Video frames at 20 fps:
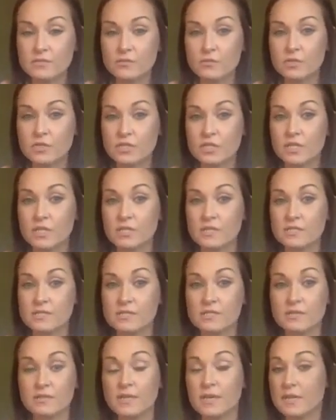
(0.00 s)
which is
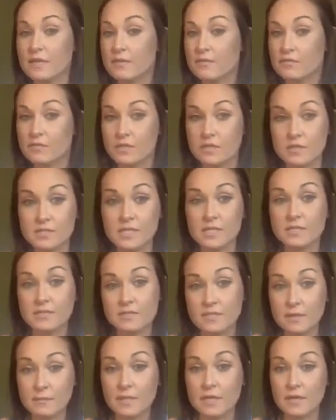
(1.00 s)
kind of the science
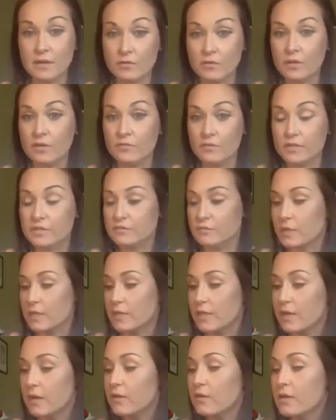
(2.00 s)
coming out on this right
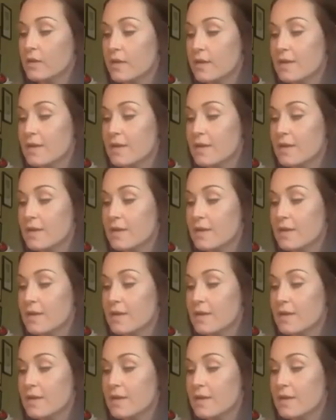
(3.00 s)
now,